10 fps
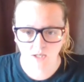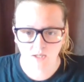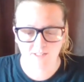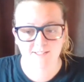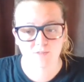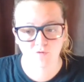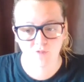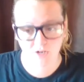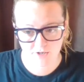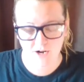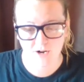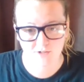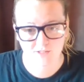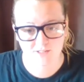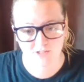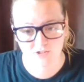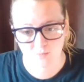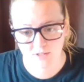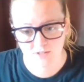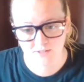This is a very hard decision
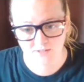because,